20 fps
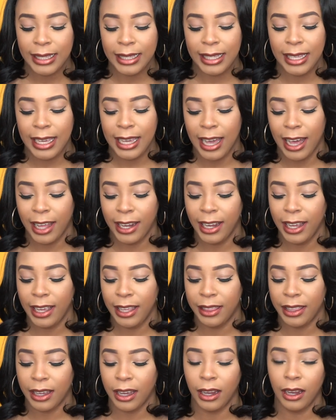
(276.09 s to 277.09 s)

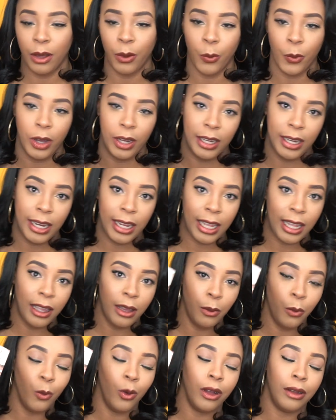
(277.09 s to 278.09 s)
Tiana in the color 1D,
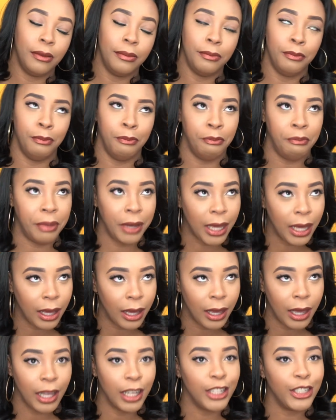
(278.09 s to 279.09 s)

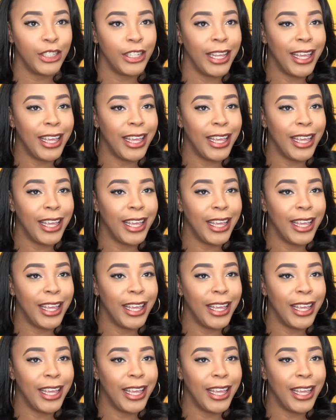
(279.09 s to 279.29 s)
1B